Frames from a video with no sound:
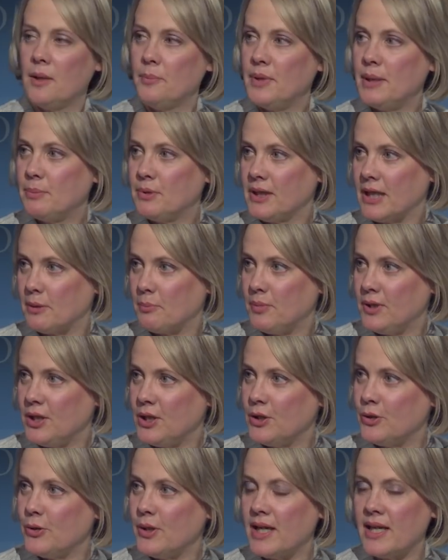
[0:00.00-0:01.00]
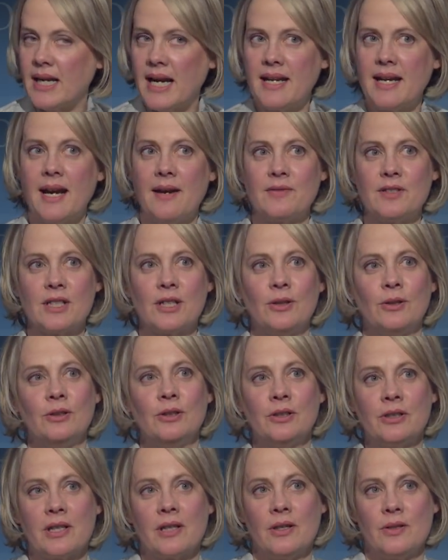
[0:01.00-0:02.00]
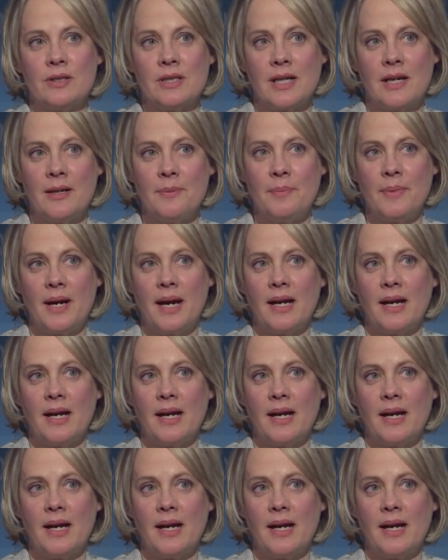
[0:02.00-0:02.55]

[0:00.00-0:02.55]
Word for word: people like Pew, and I'd have to go look those up,